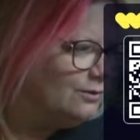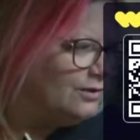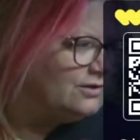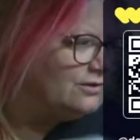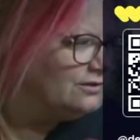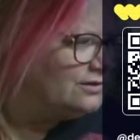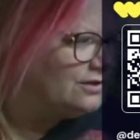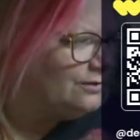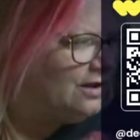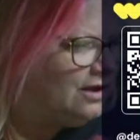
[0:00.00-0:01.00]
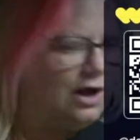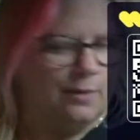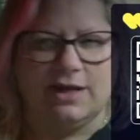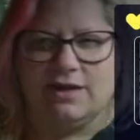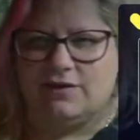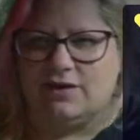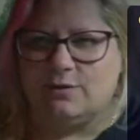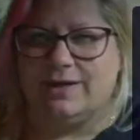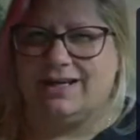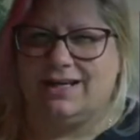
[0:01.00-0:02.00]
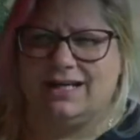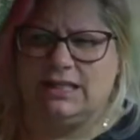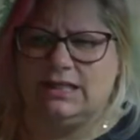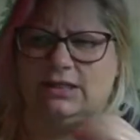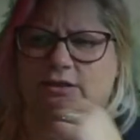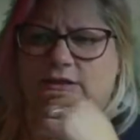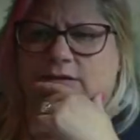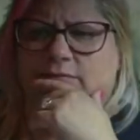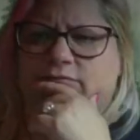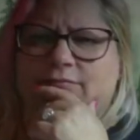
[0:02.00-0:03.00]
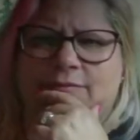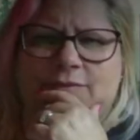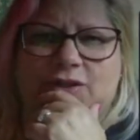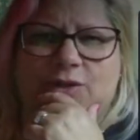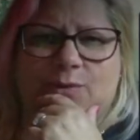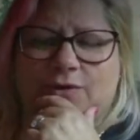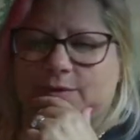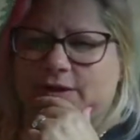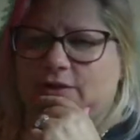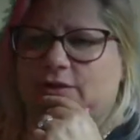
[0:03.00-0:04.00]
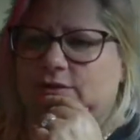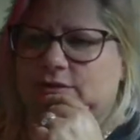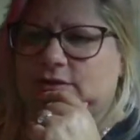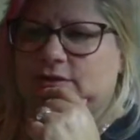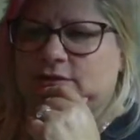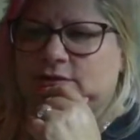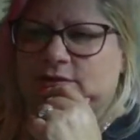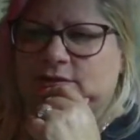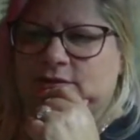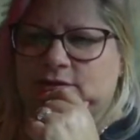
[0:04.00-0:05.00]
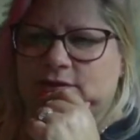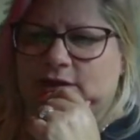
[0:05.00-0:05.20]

store. So I'll be giving away, I think, 2 or 3 of those. And